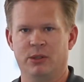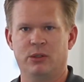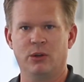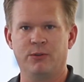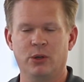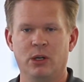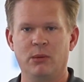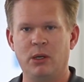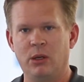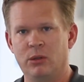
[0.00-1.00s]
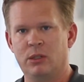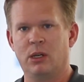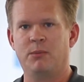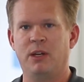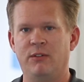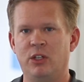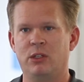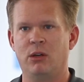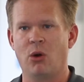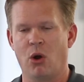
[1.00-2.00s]
So if you're going to be using a
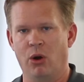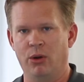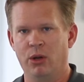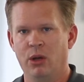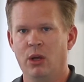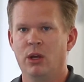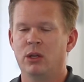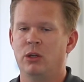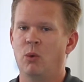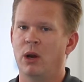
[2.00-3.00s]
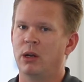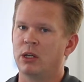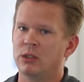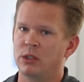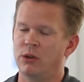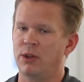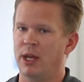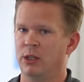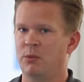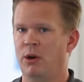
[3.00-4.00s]
PVC card, you want to consider
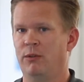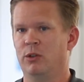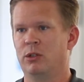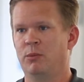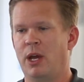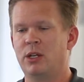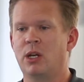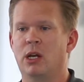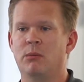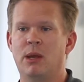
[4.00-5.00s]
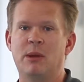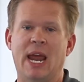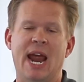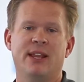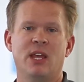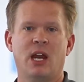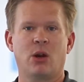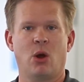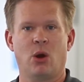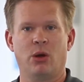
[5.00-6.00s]
that as part of your supply chain and maybe add that
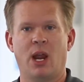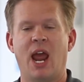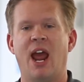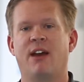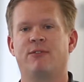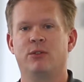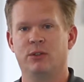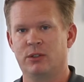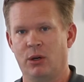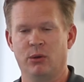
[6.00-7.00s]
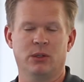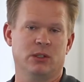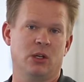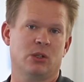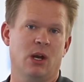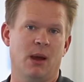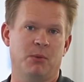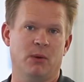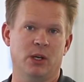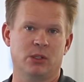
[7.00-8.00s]
card after the sterilization
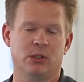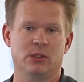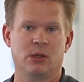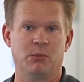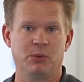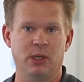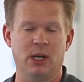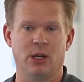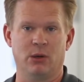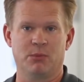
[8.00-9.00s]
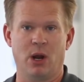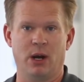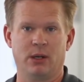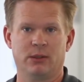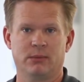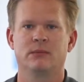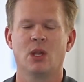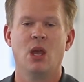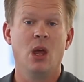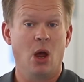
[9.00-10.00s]
operation is complete on your product.
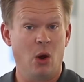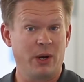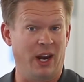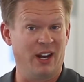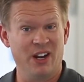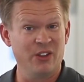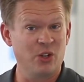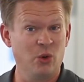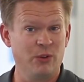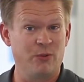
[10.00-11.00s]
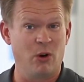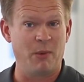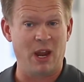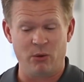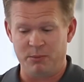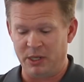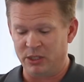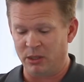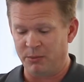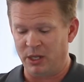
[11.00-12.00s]
Okay, another cool format would be
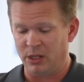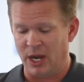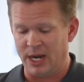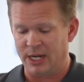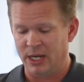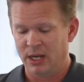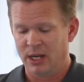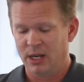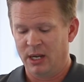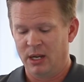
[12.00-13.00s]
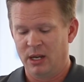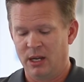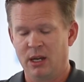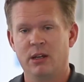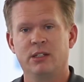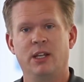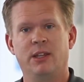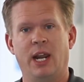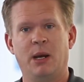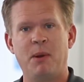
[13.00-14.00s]
something like
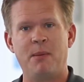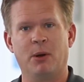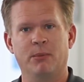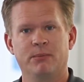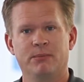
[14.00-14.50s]
synthetic paper.